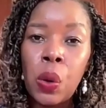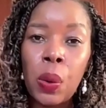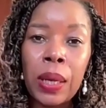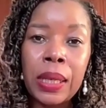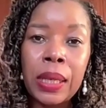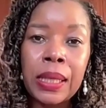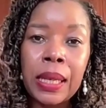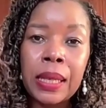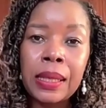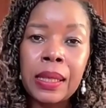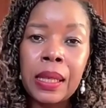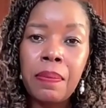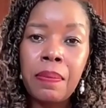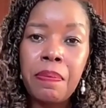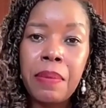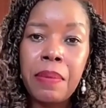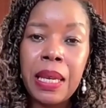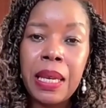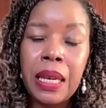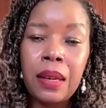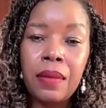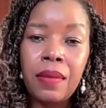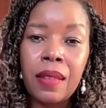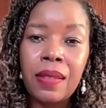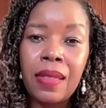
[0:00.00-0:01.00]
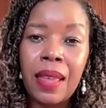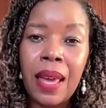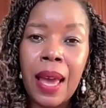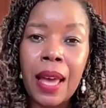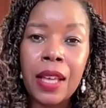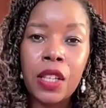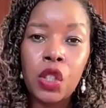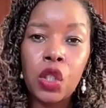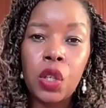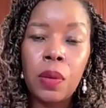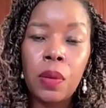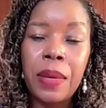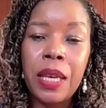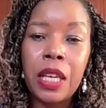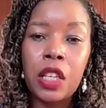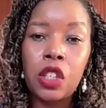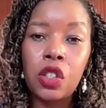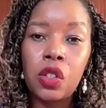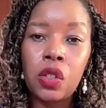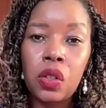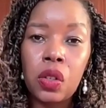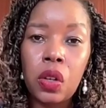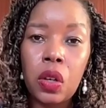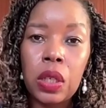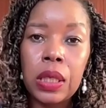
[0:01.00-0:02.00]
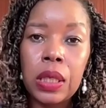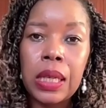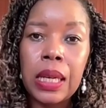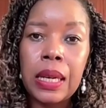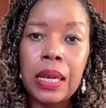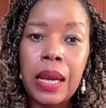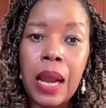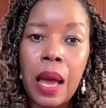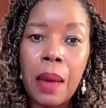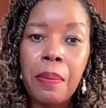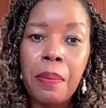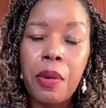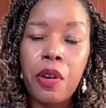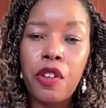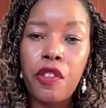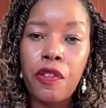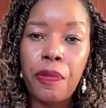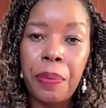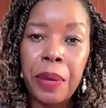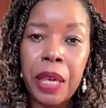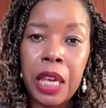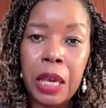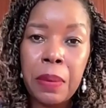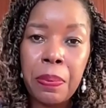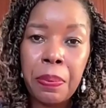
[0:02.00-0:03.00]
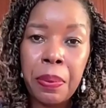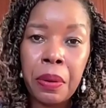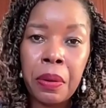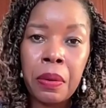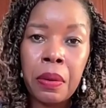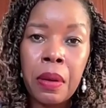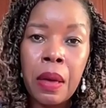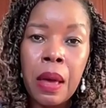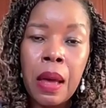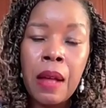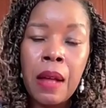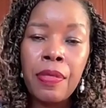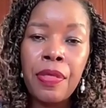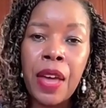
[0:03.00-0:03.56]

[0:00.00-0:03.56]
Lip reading: So it doesn't mean that there has to be a certain number of people